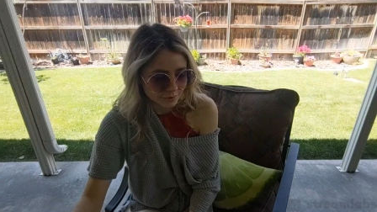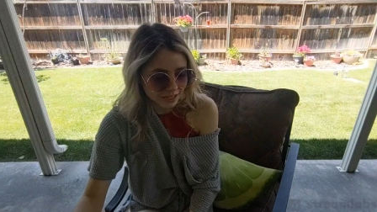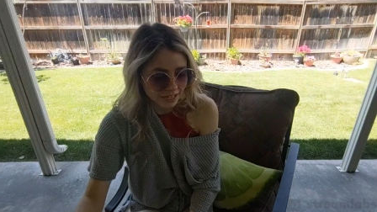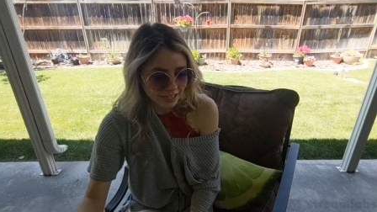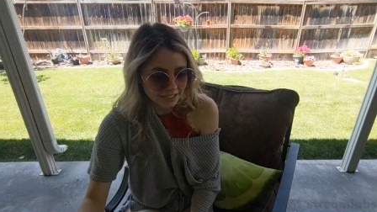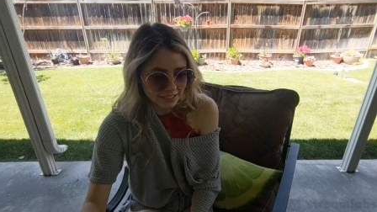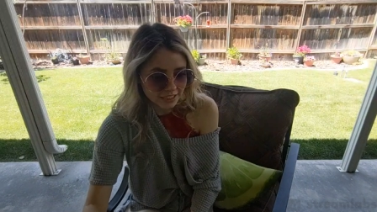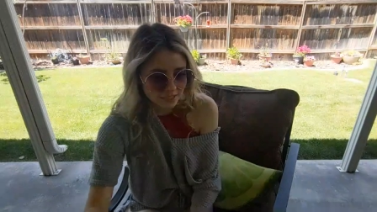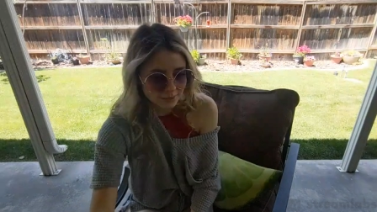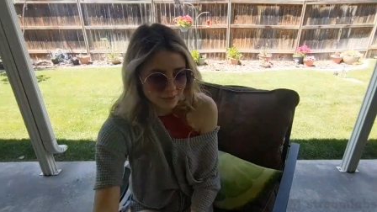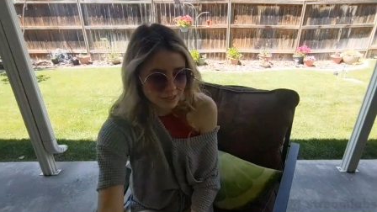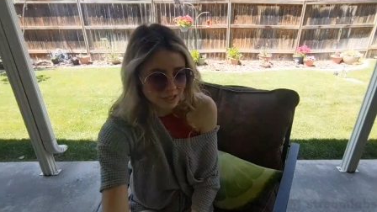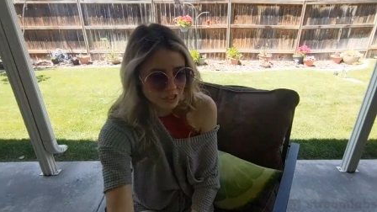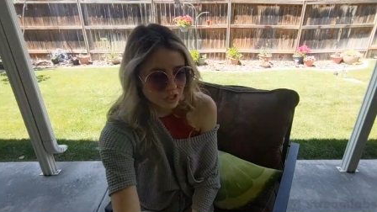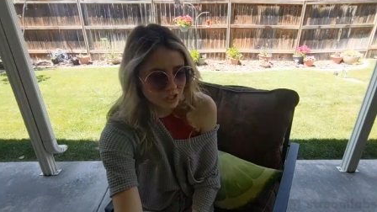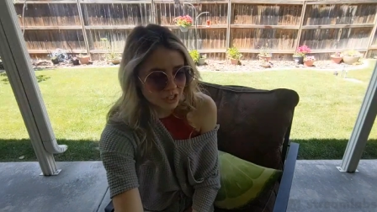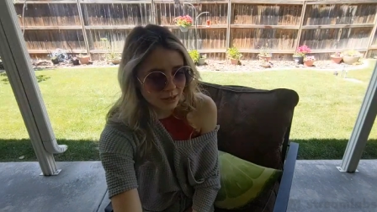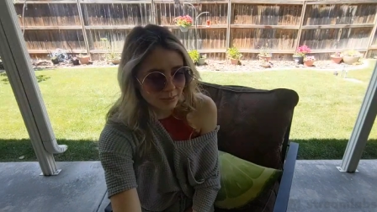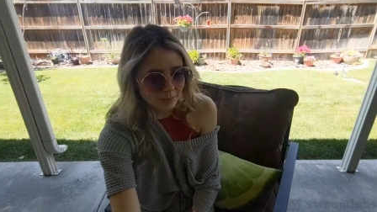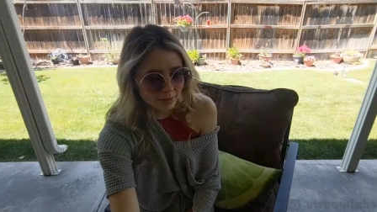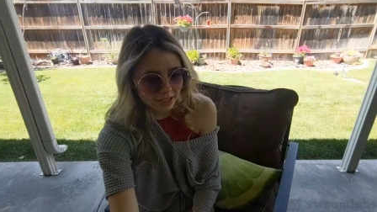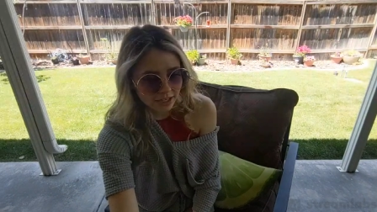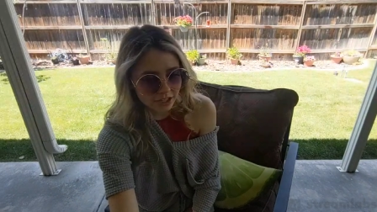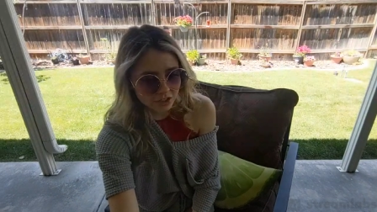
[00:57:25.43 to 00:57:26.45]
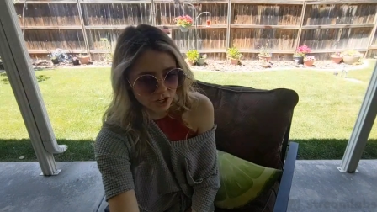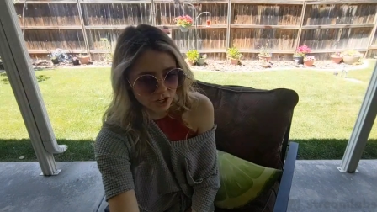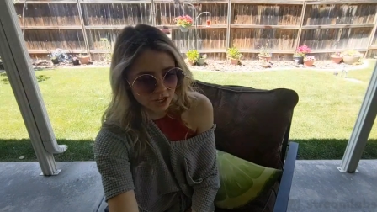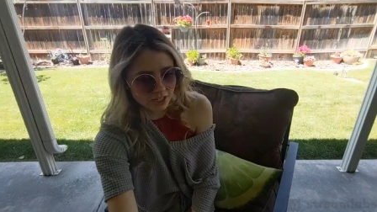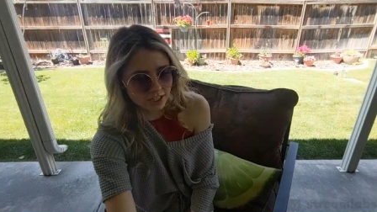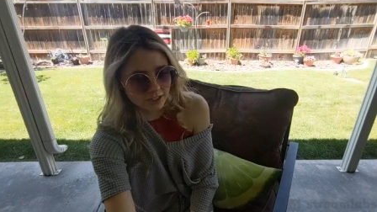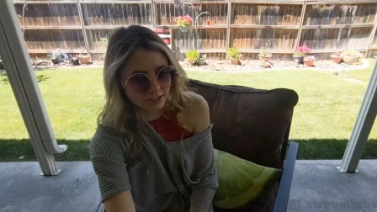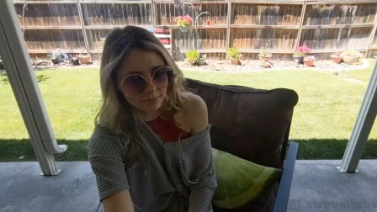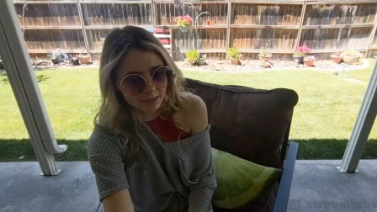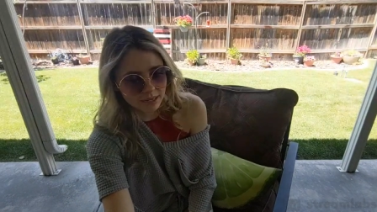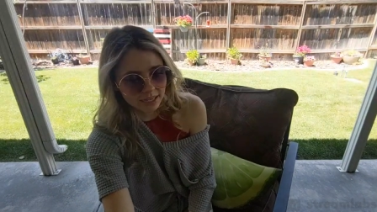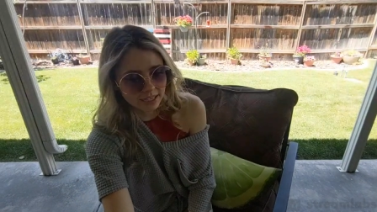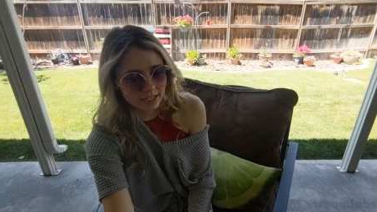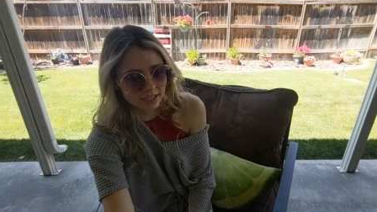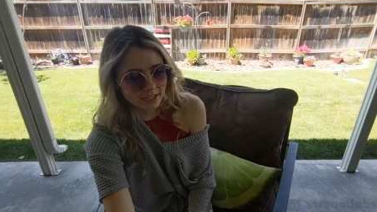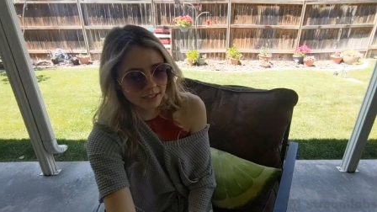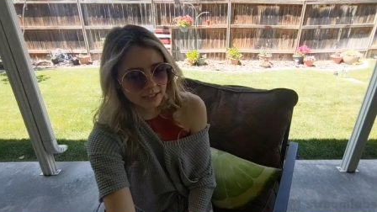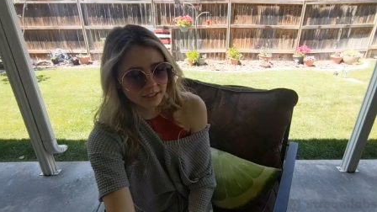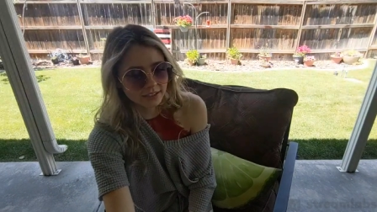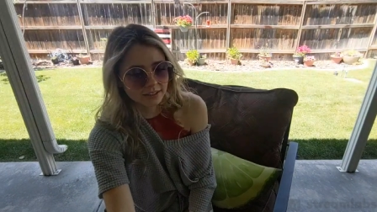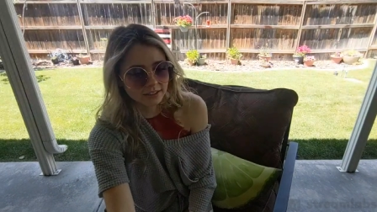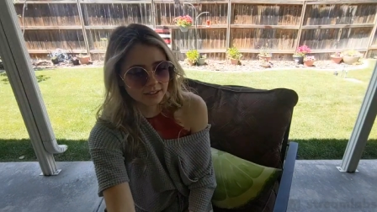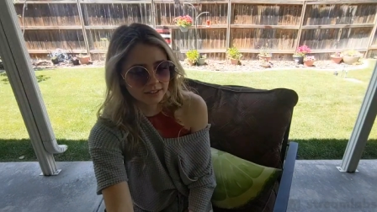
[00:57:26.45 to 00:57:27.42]
Wait, I need to make sure I'm like checking
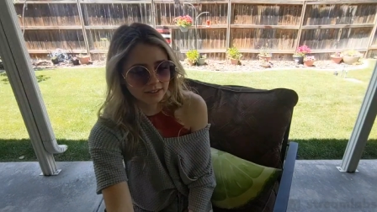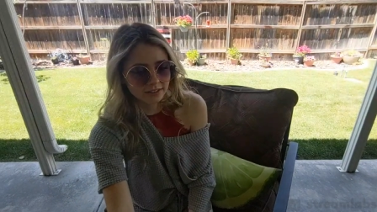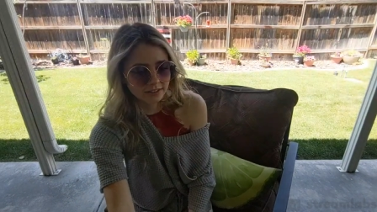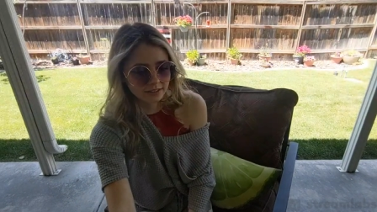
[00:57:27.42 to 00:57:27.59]
my